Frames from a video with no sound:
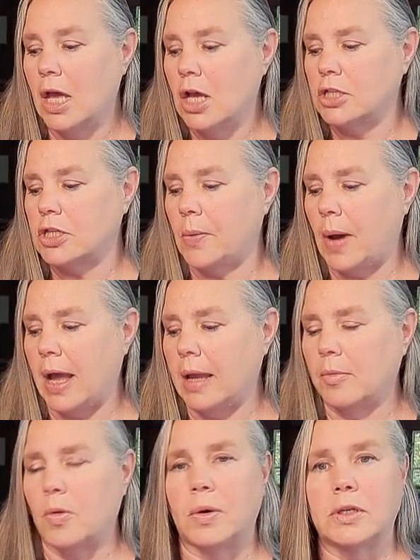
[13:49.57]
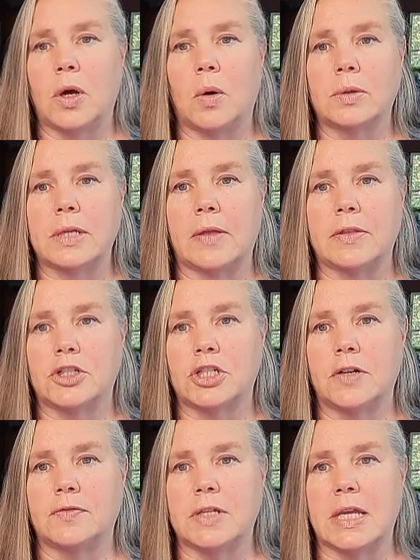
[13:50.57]
So I am going to hold down the
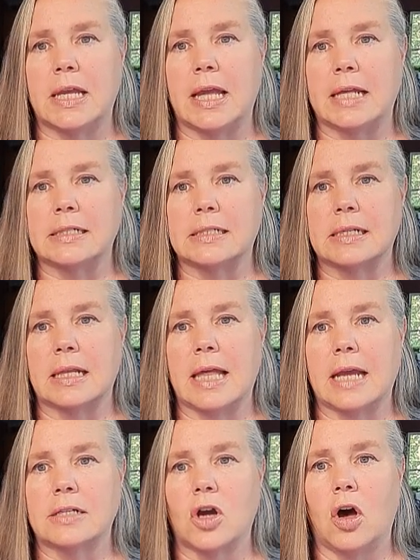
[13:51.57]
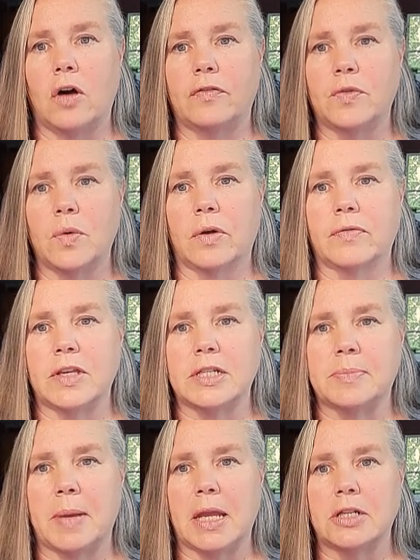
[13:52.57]
Shift key and select all 4 of these
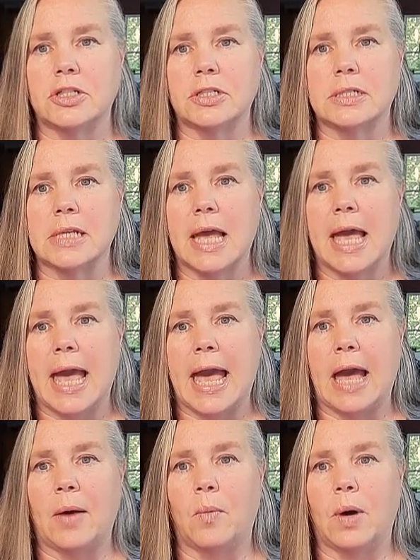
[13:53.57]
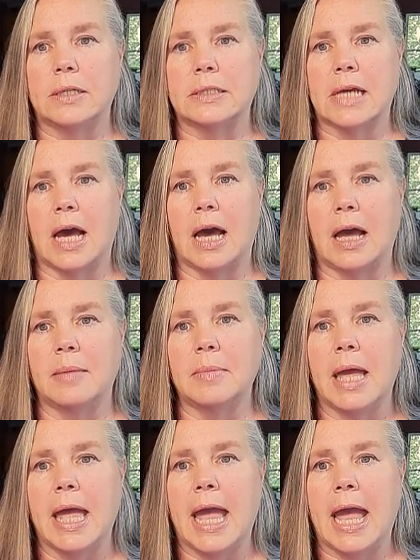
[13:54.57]
pages at one time,
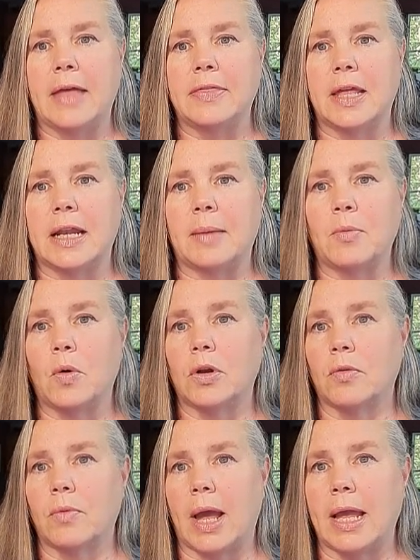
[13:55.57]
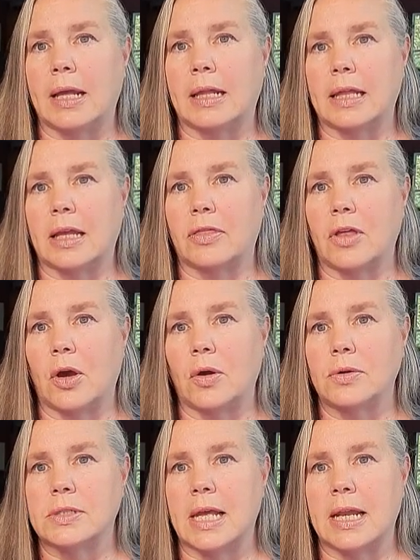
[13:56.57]
and then I'm going to right-click
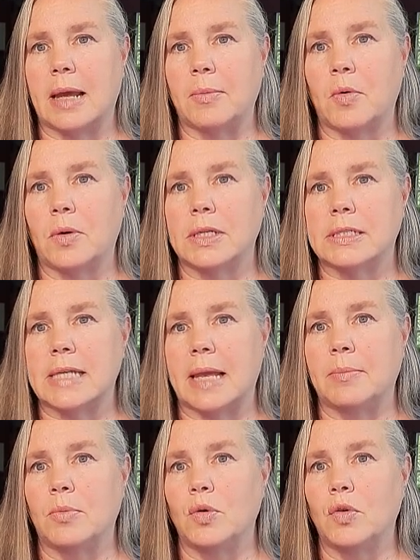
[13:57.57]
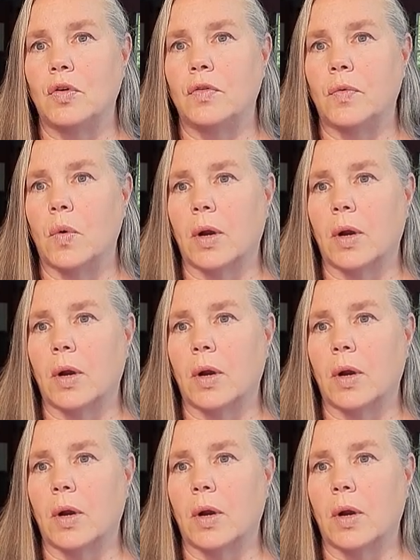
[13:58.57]
those, and I'm going to say Move or